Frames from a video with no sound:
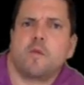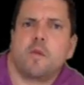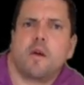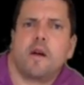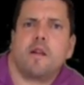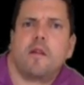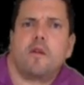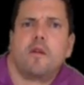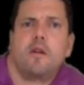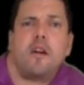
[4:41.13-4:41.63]

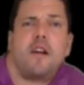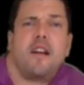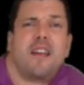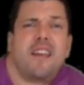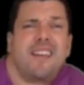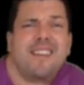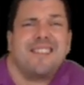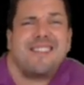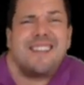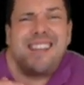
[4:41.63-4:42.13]
pylori
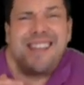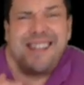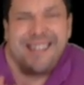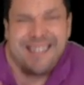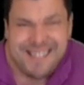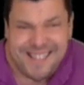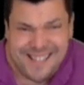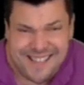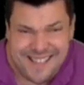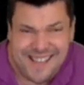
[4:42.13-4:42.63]
is
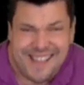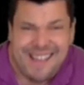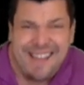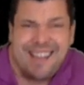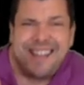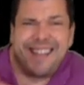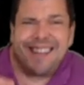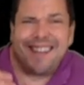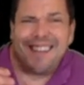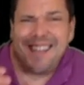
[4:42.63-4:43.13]
inside